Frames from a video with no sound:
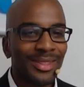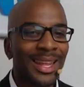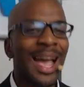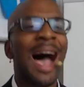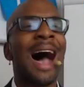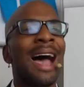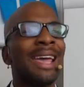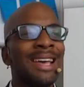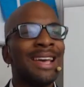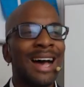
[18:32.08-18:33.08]
I
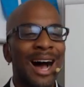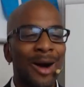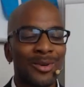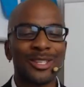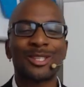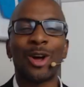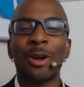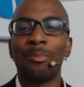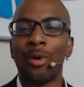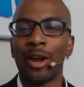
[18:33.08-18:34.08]
was a starting
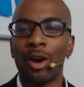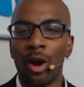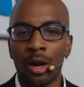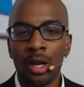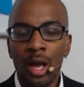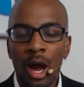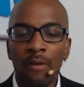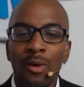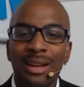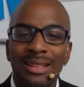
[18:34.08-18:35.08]
point guard of
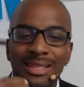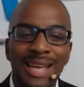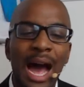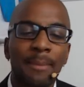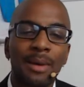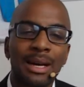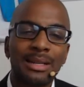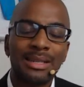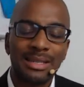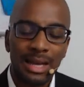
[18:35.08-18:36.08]
one of the top
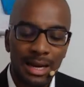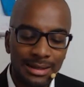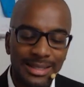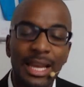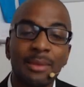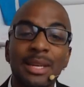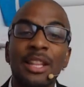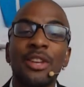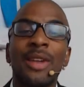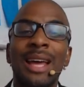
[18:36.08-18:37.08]
teams in the
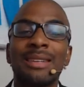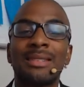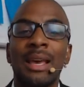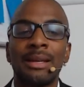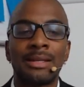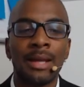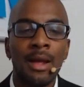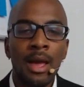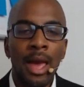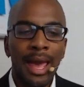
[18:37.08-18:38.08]
United States.
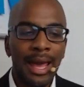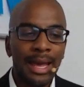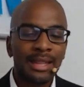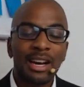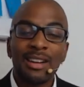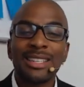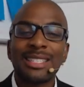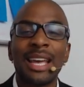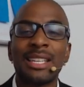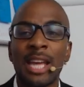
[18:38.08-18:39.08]
And on the
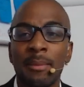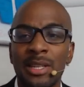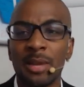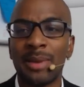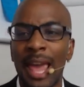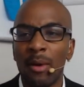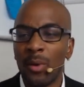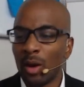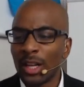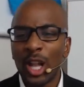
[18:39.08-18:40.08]
state championship game, we
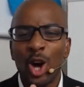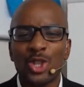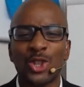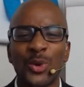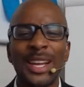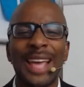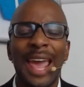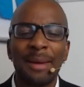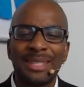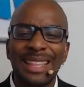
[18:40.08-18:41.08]
only lost 3
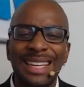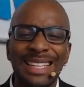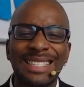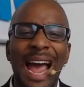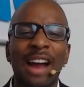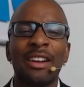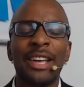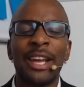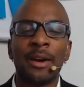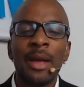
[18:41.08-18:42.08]
games in the entire
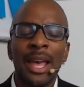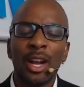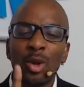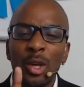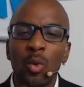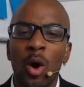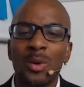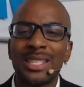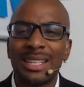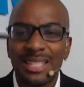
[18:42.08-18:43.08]
year, and only 1 was
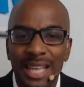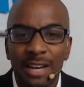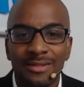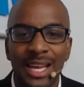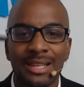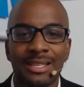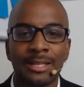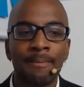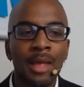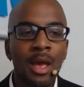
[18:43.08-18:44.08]
in the state of Texas.
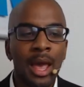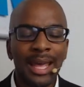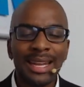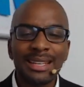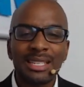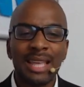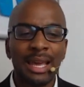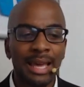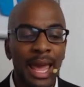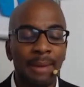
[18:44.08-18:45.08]
And in the state
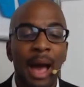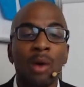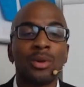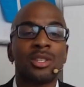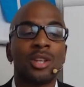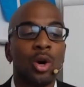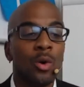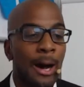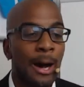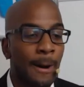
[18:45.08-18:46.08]
game, I was
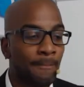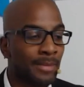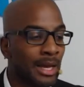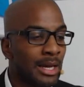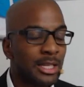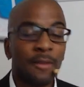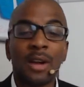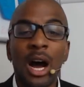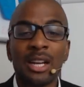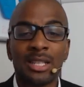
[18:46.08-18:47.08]
so
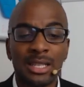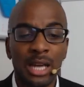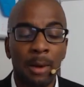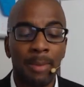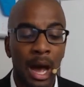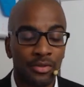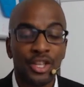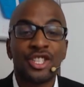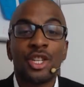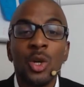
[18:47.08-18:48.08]
self-conscious about the
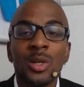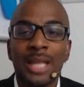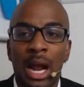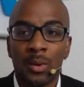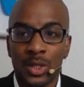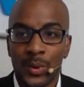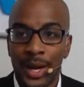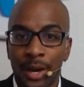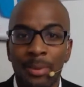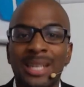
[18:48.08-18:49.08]
shoes that I was
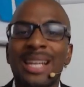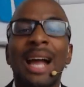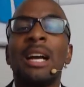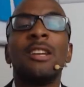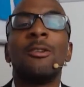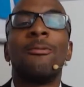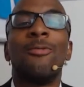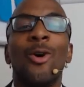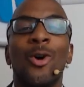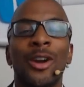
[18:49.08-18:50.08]
wearing because I couldn't
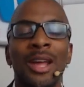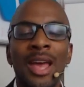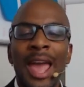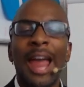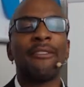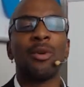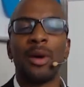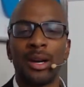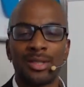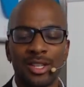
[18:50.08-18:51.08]
afford everyone
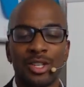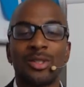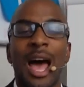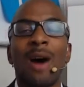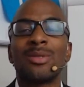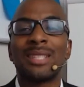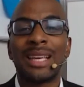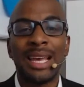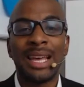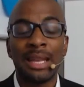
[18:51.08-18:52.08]
else's shoes. I was the
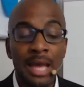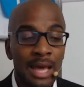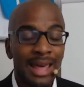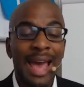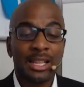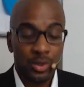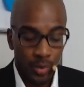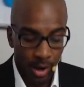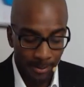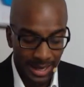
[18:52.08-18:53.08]
kid that had to
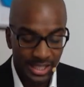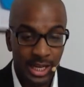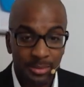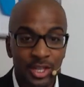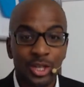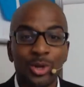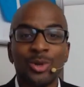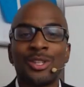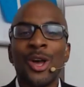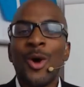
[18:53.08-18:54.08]
wear my gym
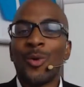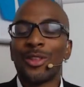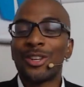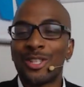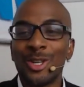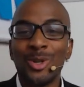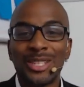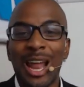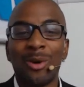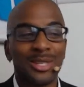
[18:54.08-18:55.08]
shoes, were the shoes that
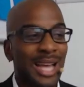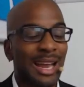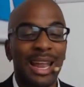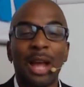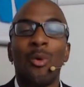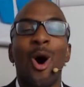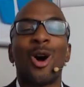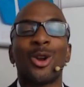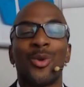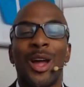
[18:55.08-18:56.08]
I was kind of like
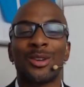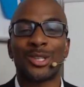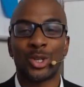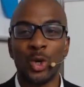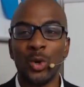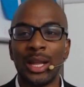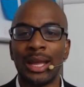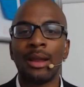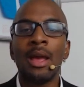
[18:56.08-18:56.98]
walking around school in.